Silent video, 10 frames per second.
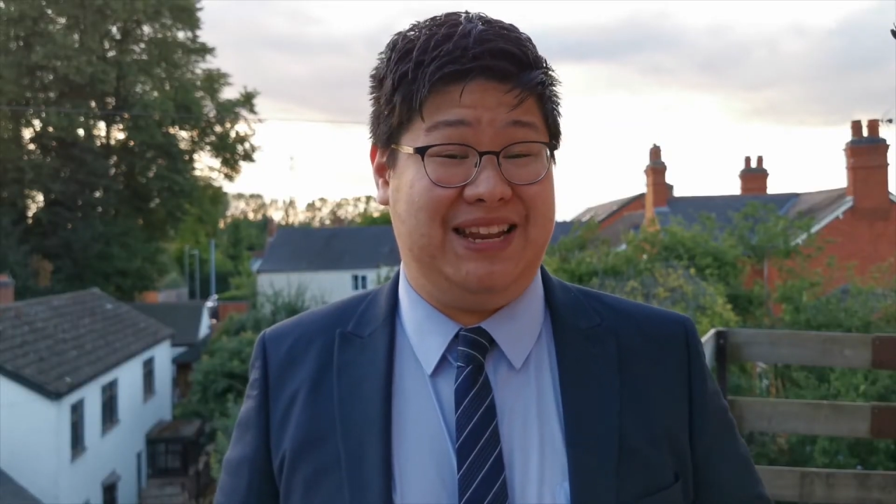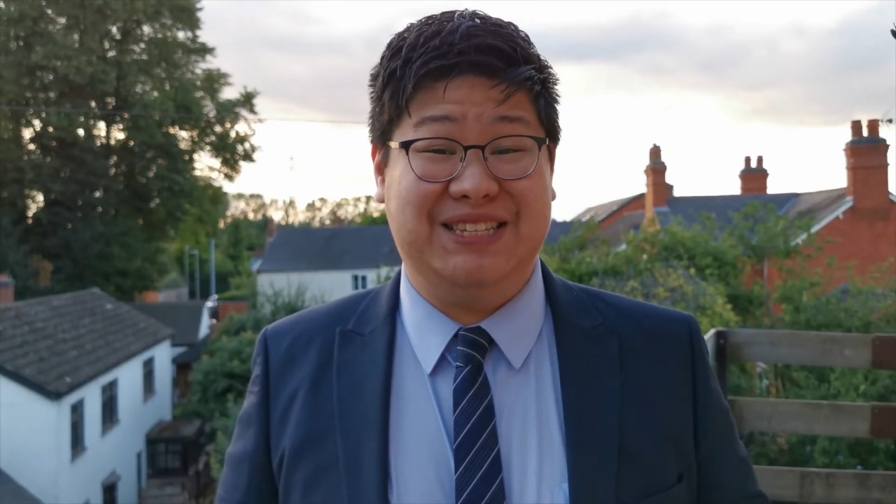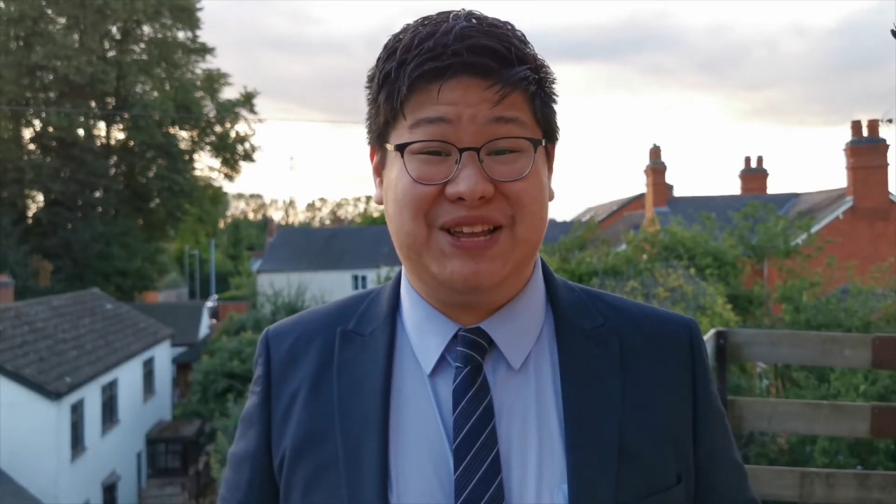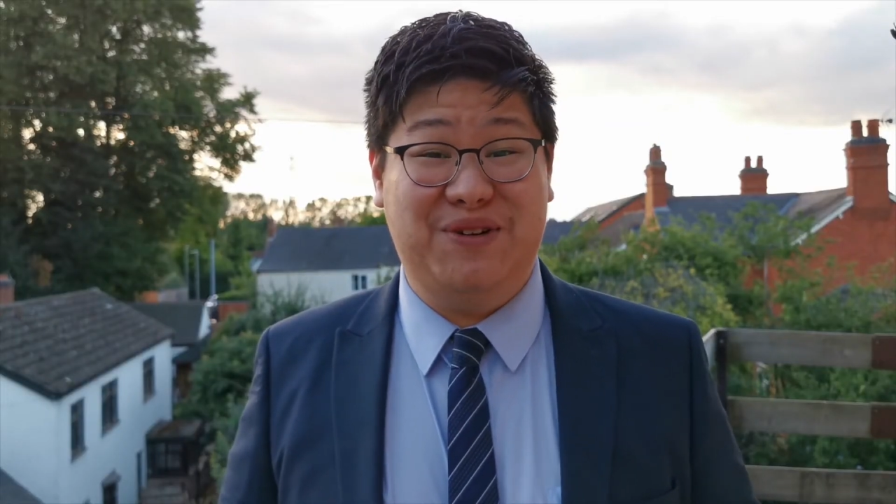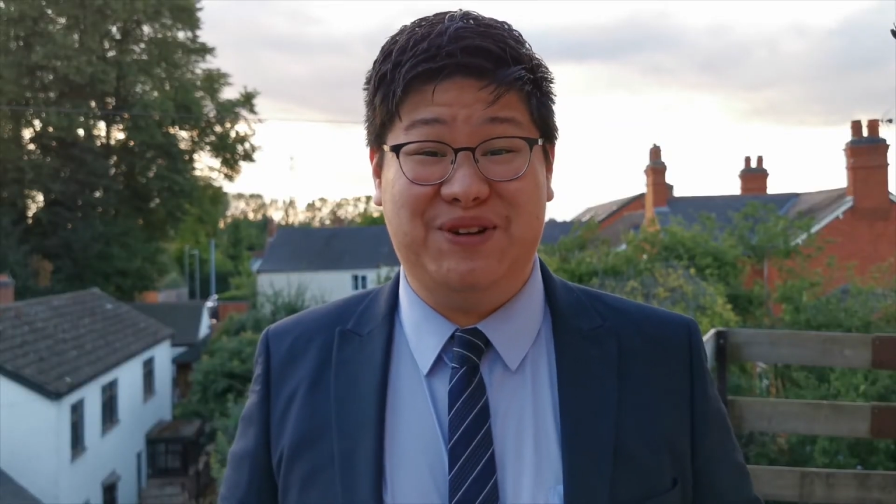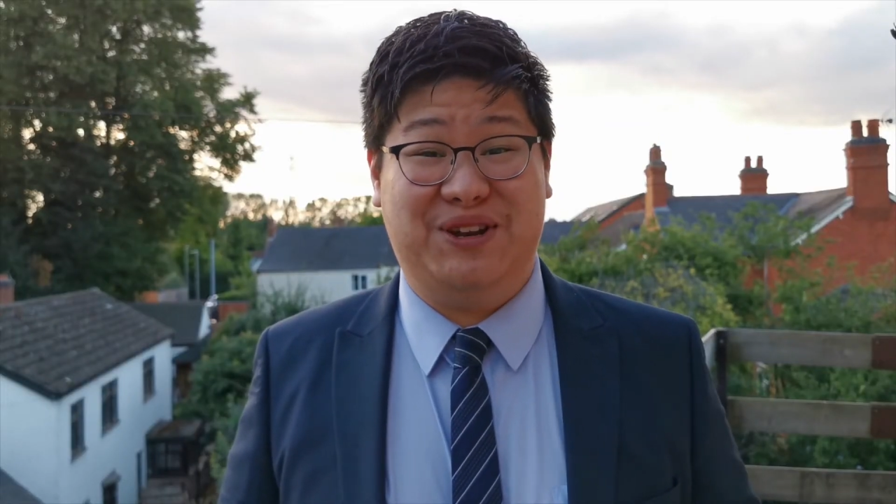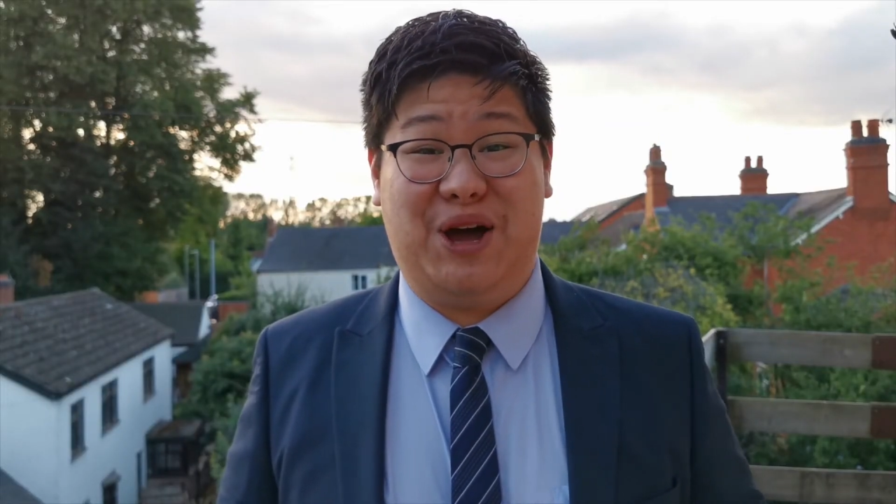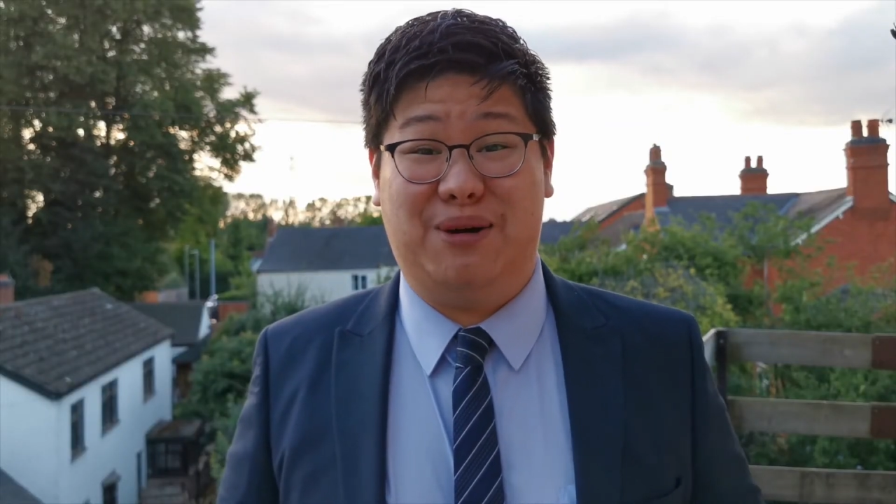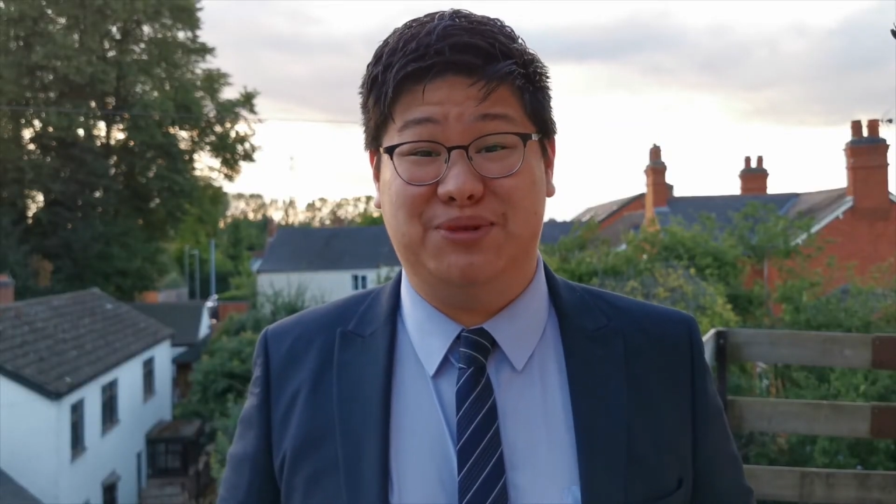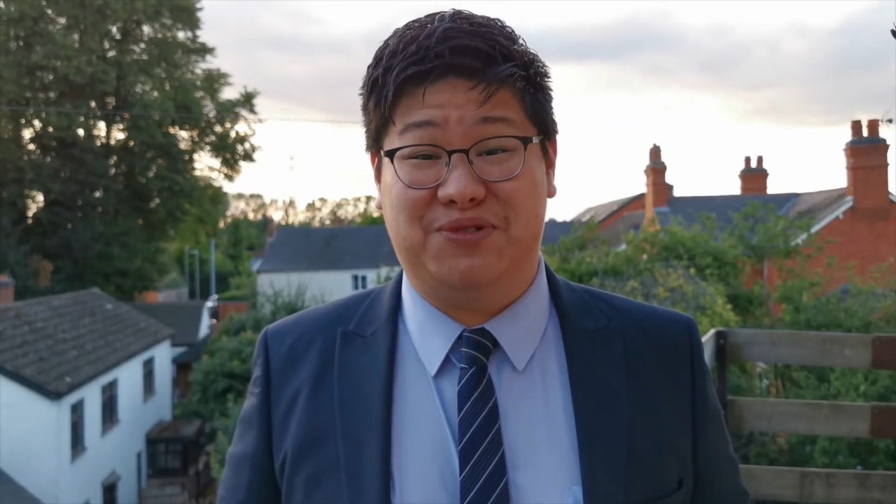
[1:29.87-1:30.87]
and it's only an
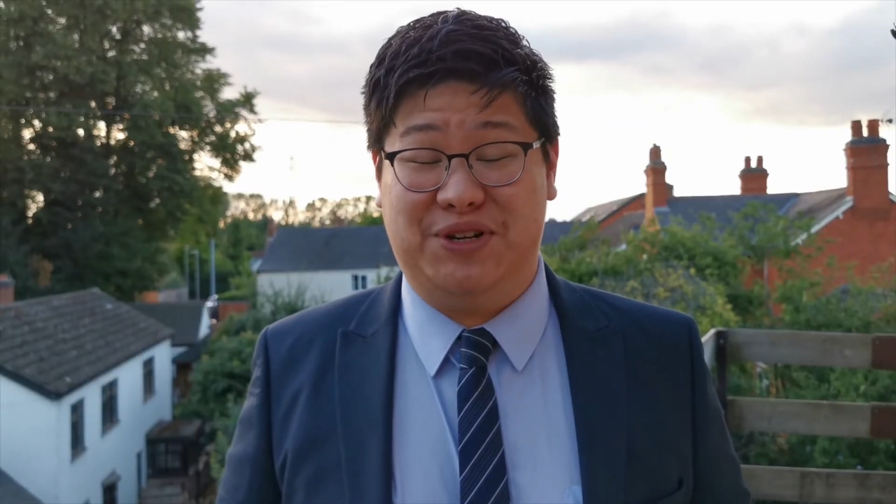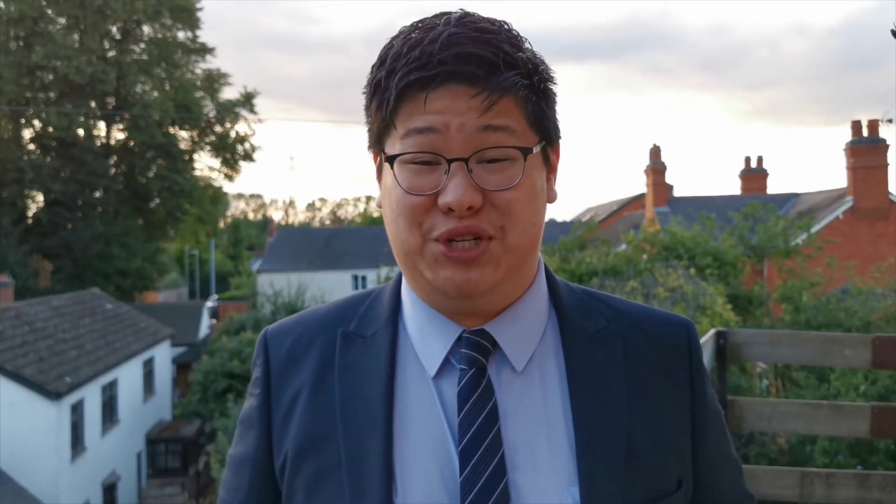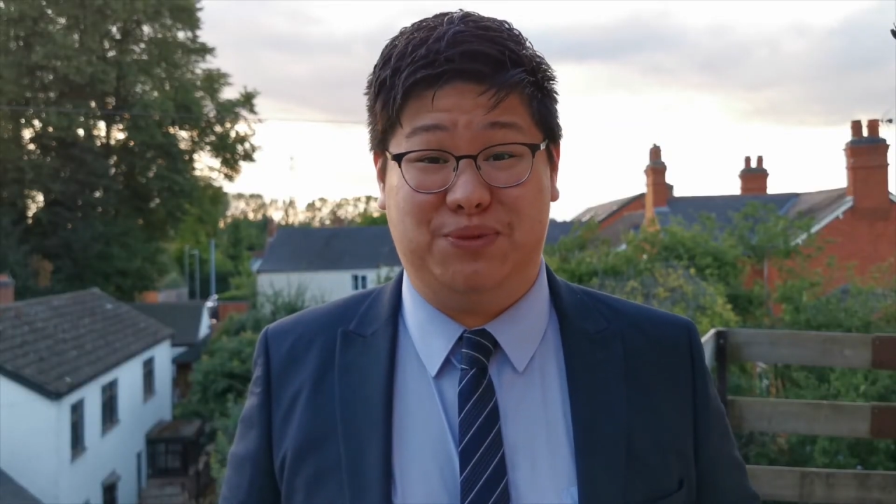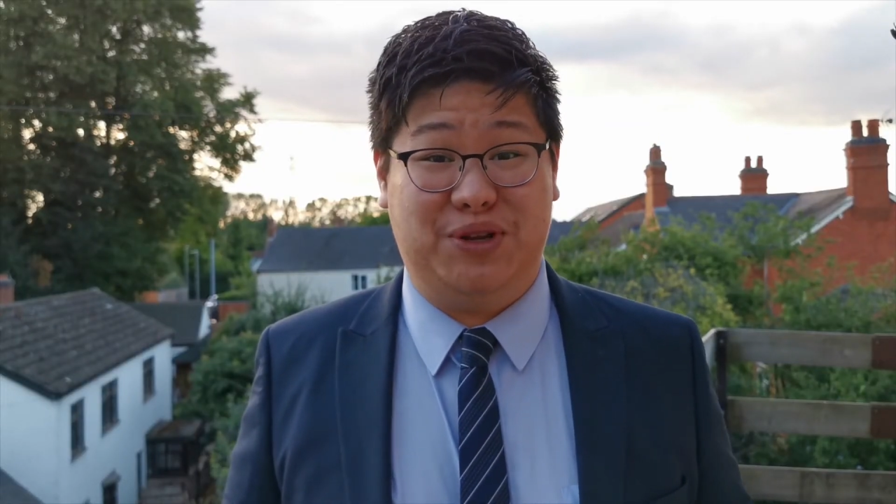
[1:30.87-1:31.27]
arm's reach